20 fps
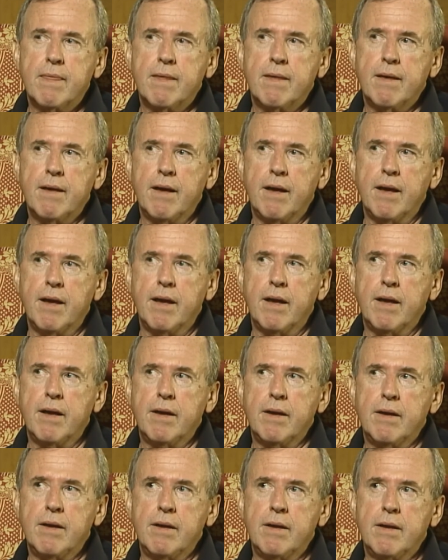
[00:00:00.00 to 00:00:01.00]
Uh,
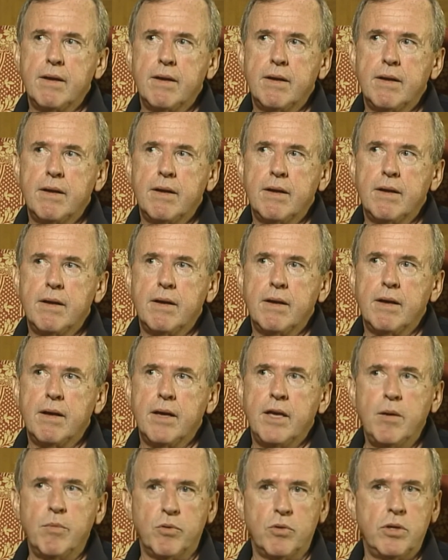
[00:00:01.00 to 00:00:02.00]
uh,
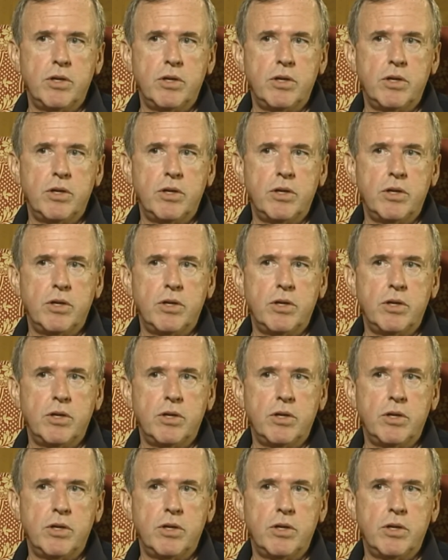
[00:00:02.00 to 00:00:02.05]
Hebrew